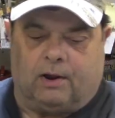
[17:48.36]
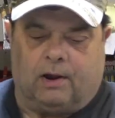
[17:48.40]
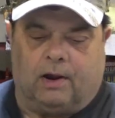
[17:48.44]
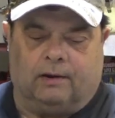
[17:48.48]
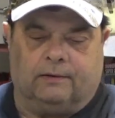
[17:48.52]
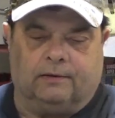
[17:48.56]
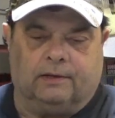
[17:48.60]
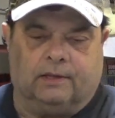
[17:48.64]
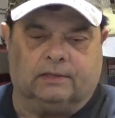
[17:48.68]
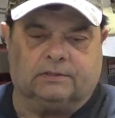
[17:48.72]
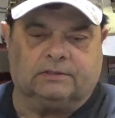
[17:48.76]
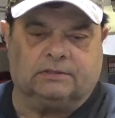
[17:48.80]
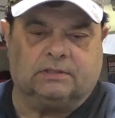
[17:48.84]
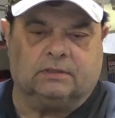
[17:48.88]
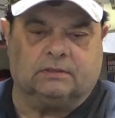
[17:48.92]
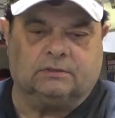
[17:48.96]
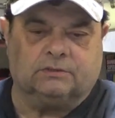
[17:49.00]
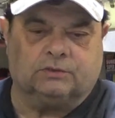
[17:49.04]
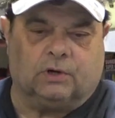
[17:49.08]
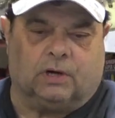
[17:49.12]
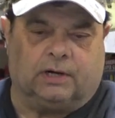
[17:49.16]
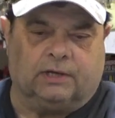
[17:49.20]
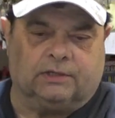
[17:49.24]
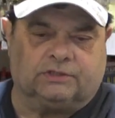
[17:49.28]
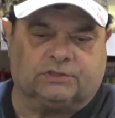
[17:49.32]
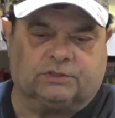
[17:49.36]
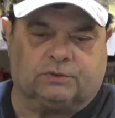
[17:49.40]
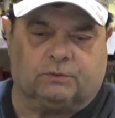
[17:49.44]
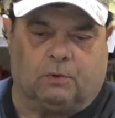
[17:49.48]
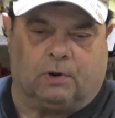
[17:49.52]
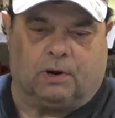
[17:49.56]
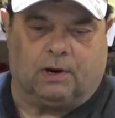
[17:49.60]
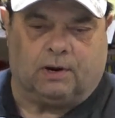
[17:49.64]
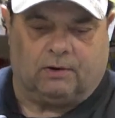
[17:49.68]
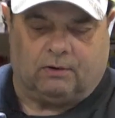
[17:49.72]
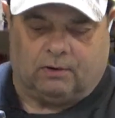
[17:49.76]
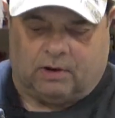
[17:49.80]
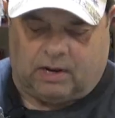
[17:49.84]
on this, try to
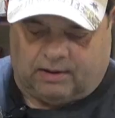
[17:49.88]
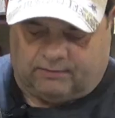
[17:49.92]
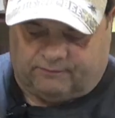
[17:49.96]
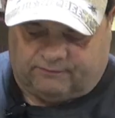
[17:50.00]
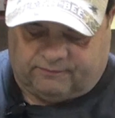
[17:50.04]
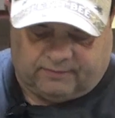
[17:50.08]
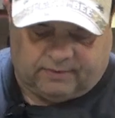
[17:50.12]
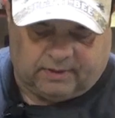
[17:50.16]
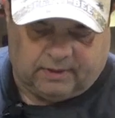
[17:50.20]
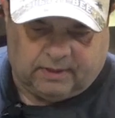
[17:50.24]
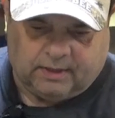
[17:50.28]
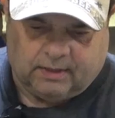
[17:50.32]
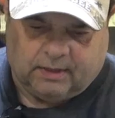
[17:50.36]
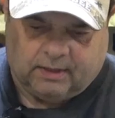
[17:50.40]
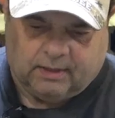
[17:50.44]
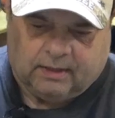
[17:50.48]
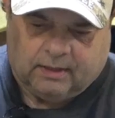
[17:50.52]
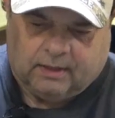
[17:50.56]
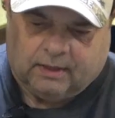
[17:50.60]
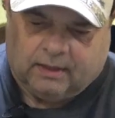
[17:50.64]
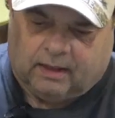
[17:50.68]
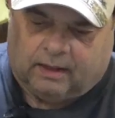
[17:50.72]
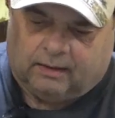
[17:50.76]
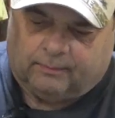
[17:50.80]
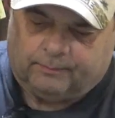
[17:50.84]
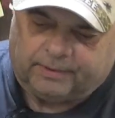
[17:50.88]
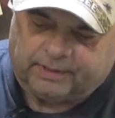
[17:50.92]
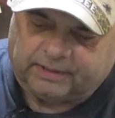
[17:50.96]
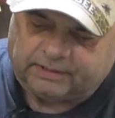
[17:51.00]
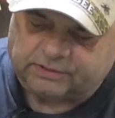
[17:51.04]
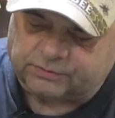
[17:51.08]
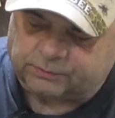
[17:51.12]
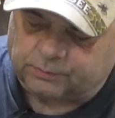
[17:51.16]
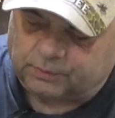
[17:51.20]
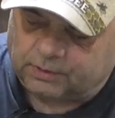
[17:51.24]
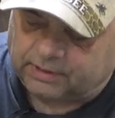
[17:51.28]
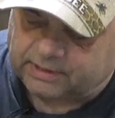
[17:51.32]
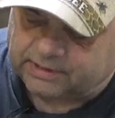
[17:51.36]
square it off.
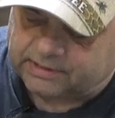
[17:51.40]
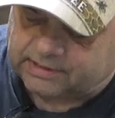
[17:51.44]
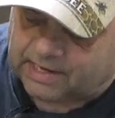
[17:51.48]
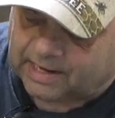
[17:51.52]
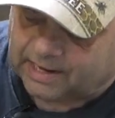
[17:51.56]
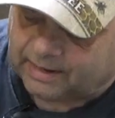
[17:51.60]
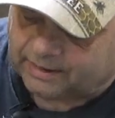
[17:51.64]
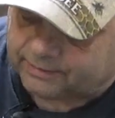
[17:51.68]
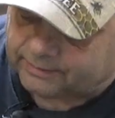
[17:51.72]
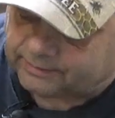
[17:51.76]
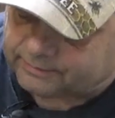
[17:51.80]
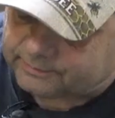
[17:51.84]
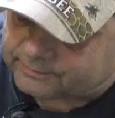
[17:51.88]
It's really not